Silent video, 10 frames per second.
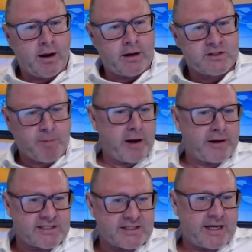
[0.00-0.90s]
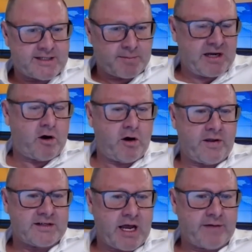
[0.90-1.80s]
spoken to some of your
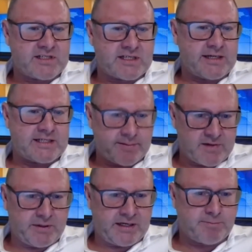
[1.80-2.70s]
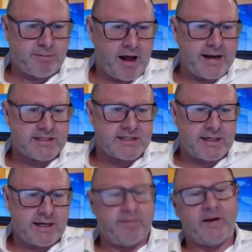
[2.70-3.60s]
colleagues overseas, some of the biggest players
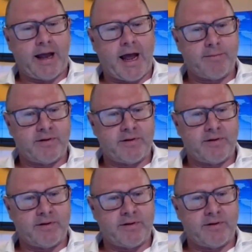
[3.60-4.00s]
in the game,